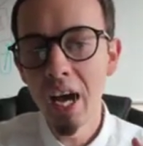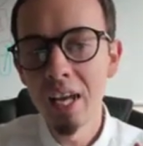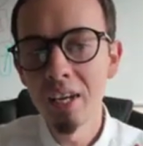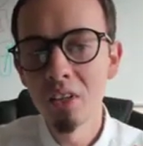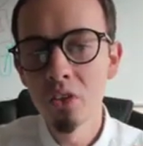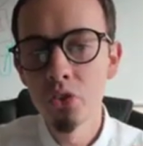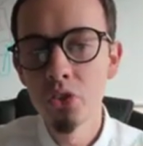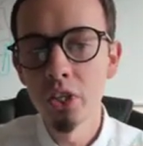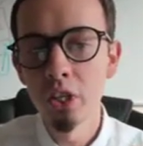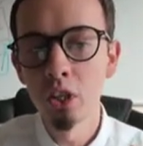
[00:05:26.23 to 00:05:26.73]

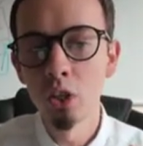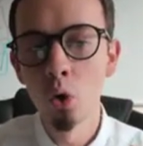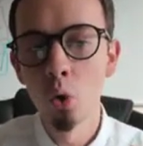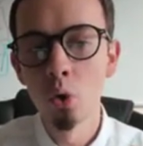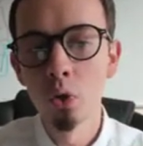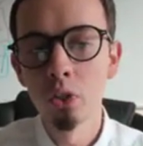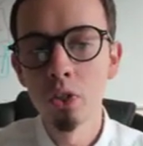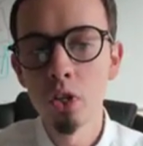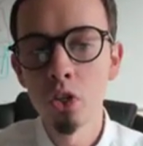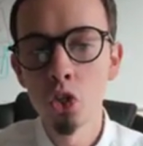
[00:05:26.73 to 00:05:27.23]
candlestick, you
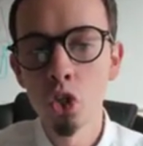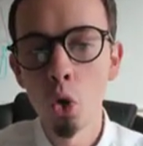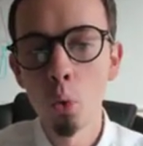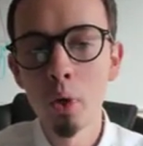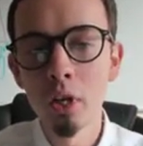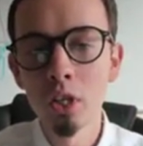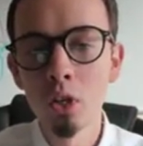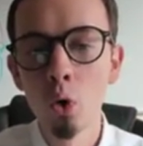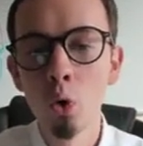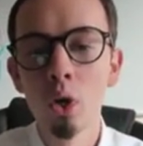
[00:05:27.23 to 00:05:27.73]
know, they're
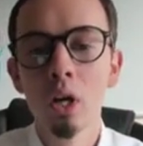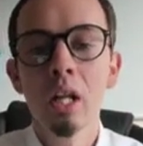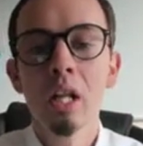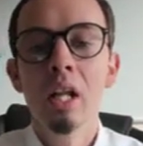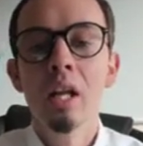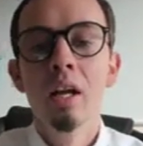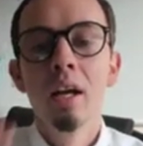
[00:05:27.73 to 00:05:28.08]
showing you uh,